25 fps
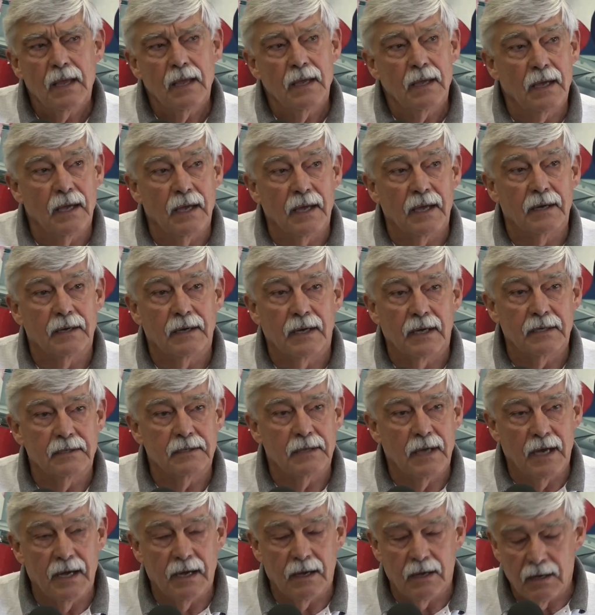And
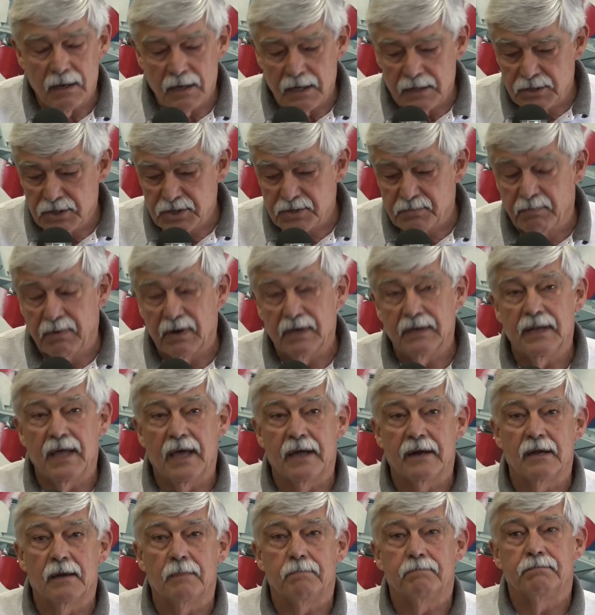I just bring
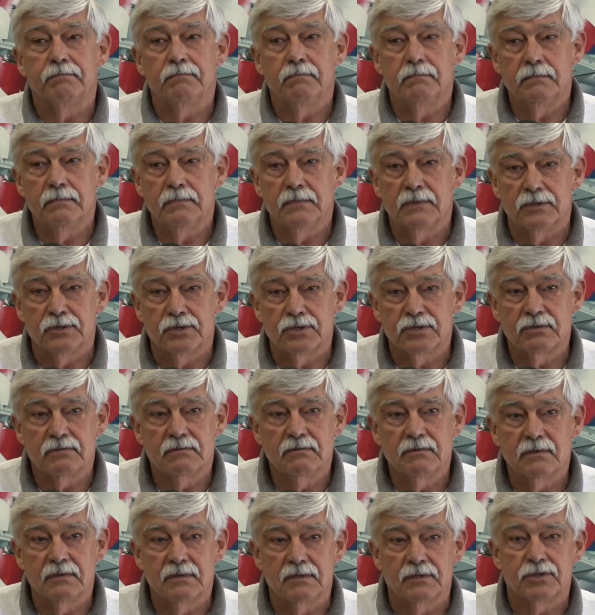that up to
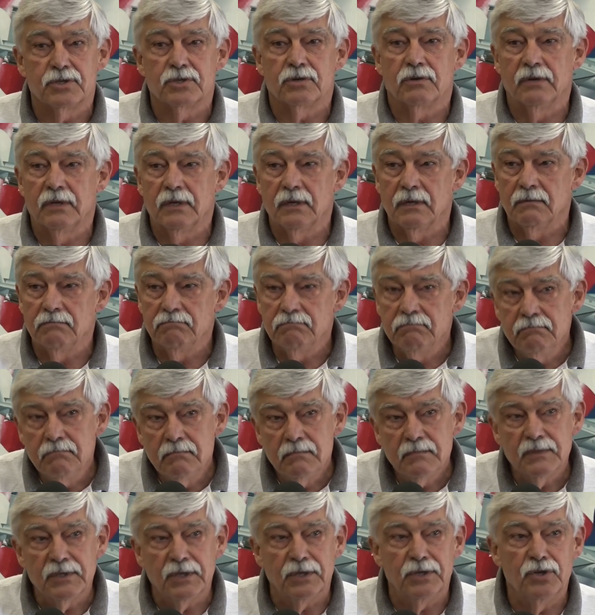show you
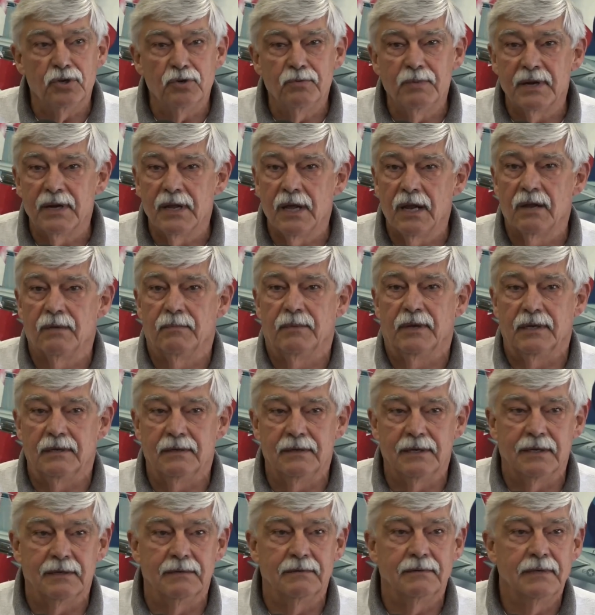the human
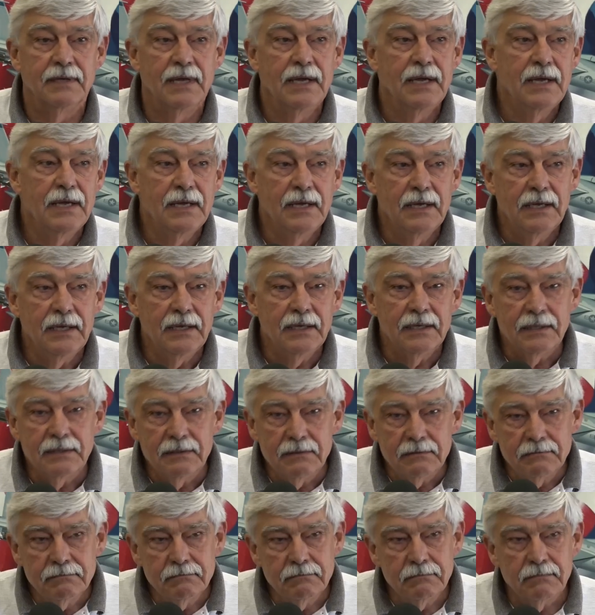element in
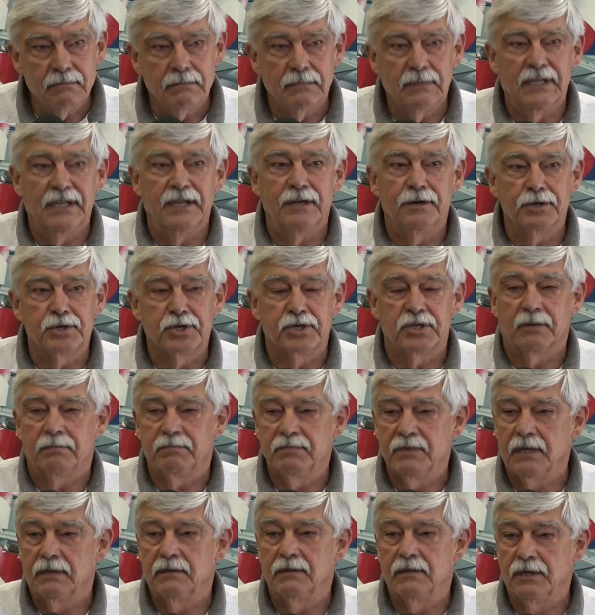
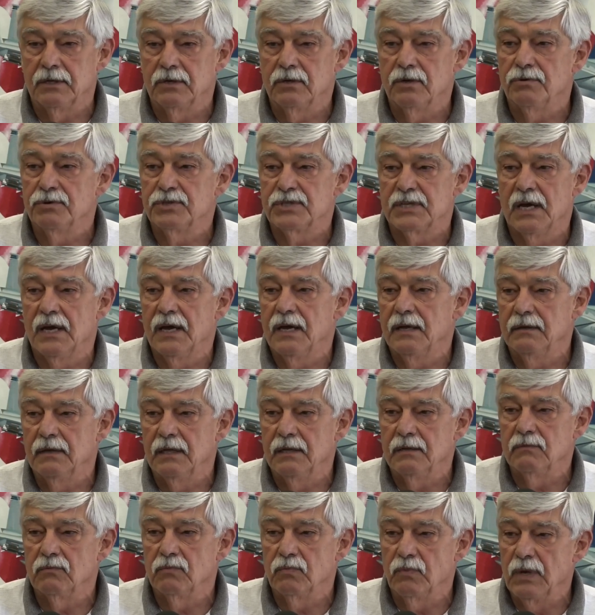leadership that goes on,
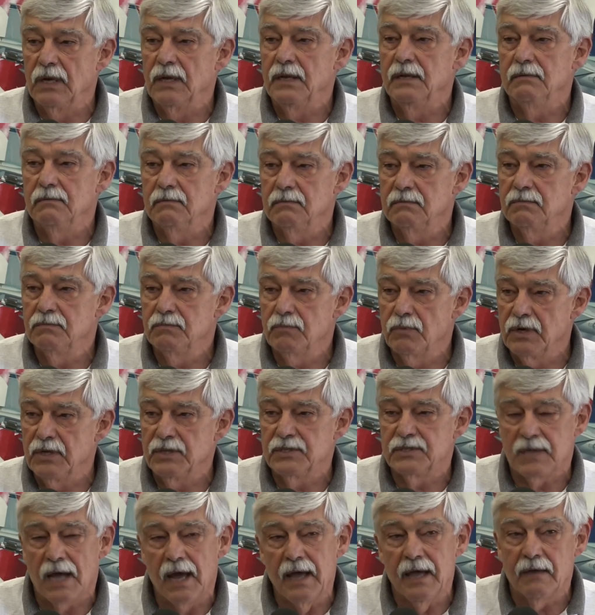that really,
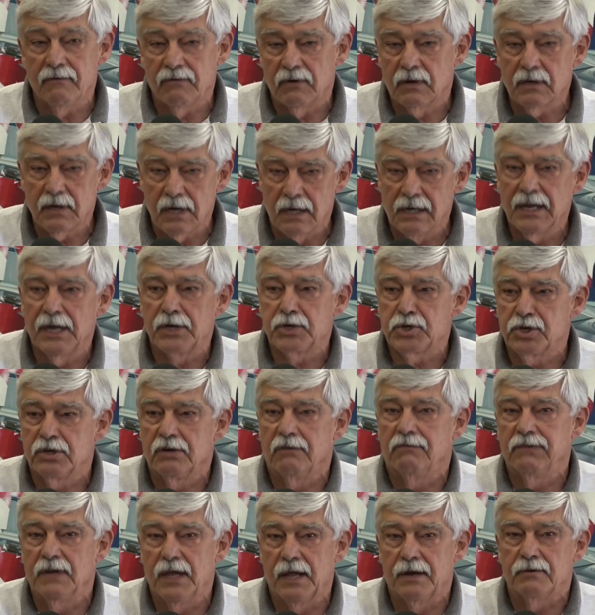I have a collection
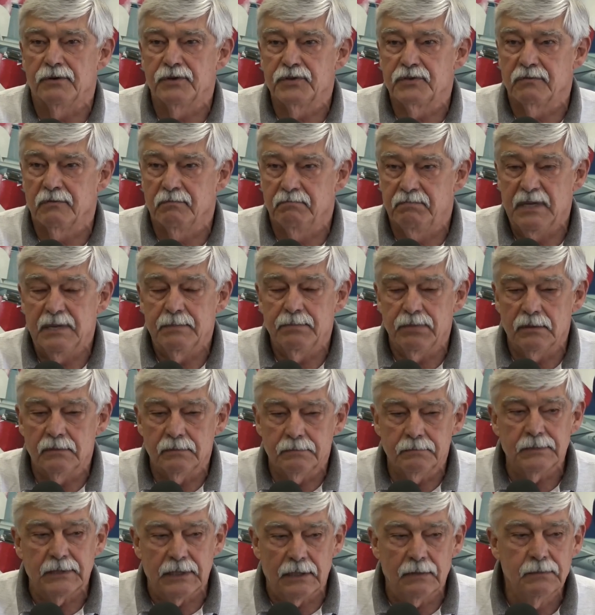of letters from people,
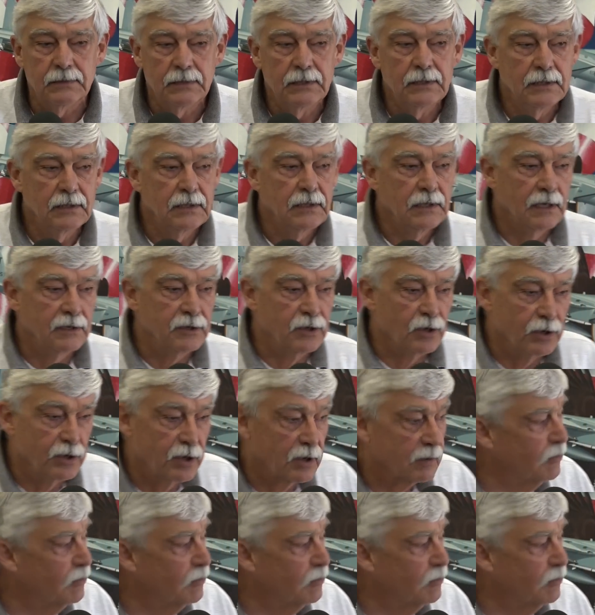and you'll hear